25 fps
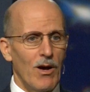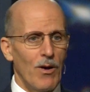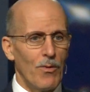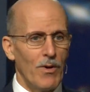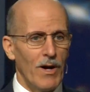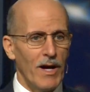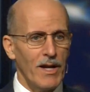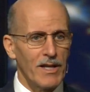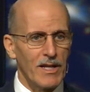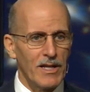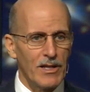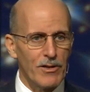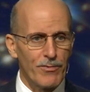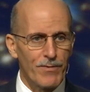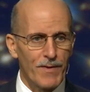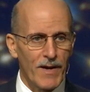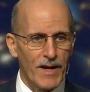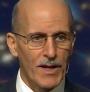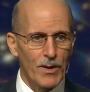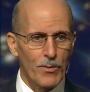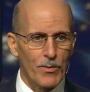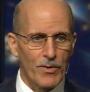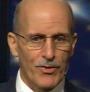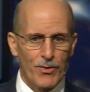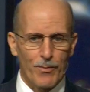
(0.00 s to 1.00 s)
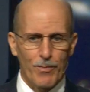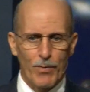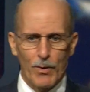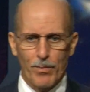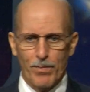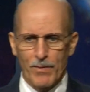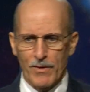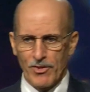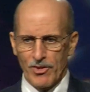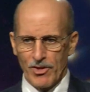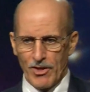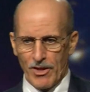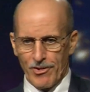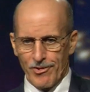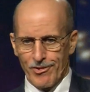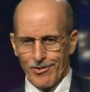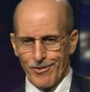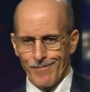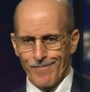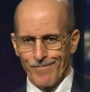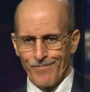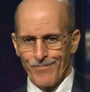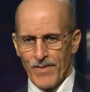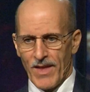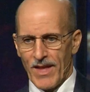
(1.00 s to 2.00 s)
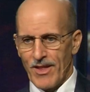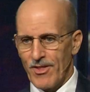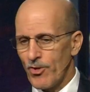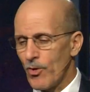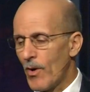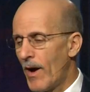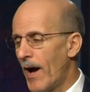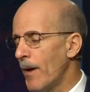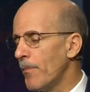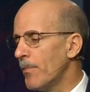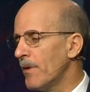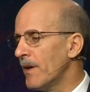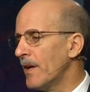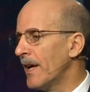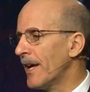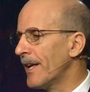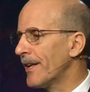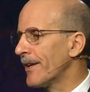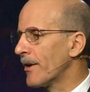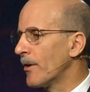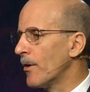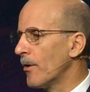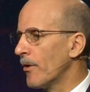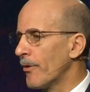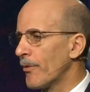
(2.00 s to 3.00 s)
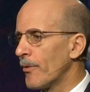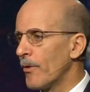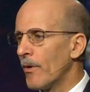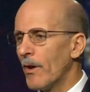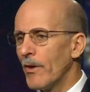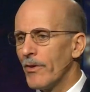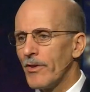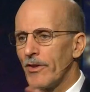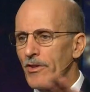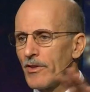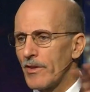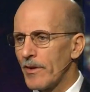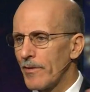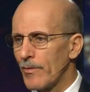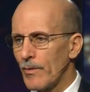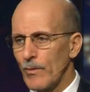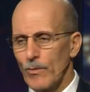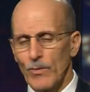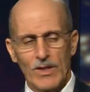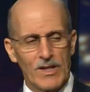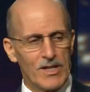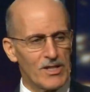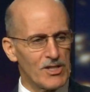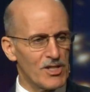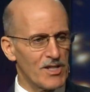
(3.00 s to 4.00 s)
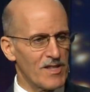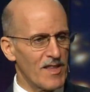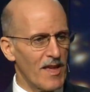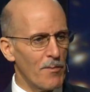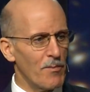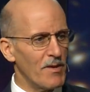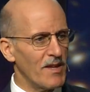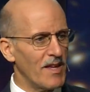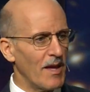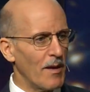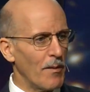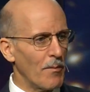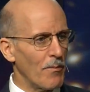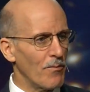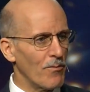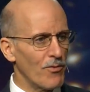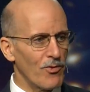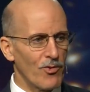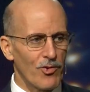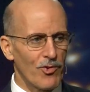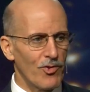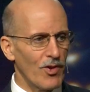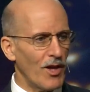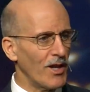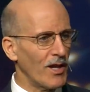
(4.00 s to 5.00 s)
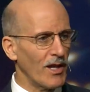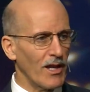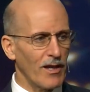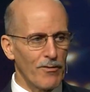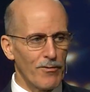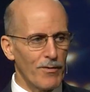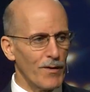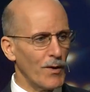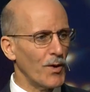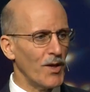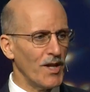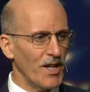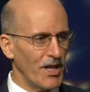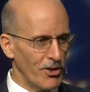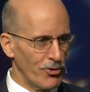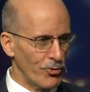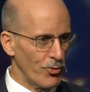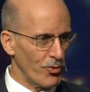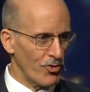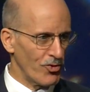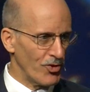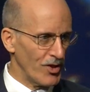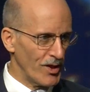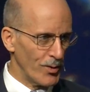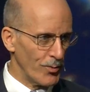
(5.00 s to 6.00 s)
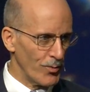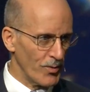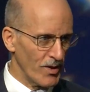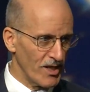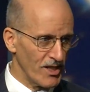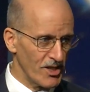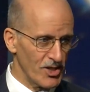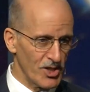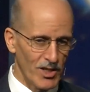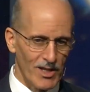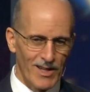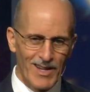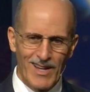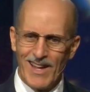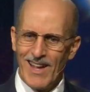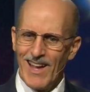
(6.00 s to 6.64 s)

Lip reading: well, I need to find out what the purpose is. And so I began to go through all these different religions. I became suddenly very interested in religion.